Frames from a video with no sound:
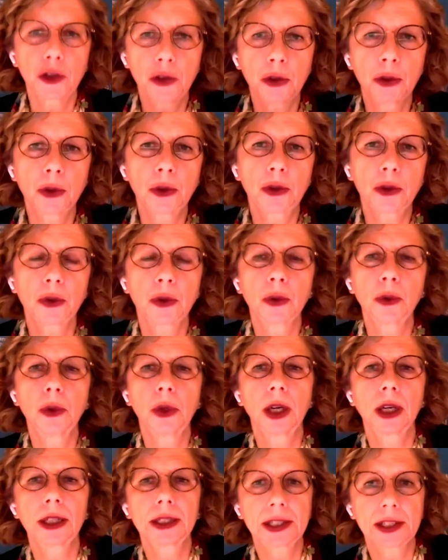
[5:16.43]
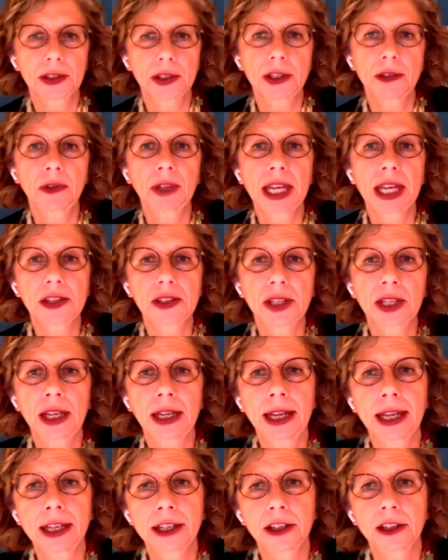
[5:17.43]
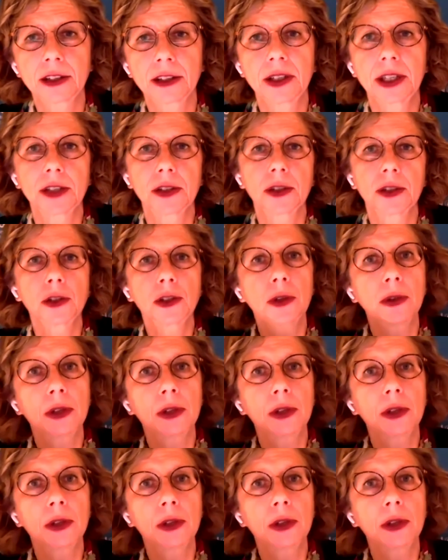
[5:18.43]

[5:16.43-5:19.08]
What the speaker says: due to desertification and land degradation.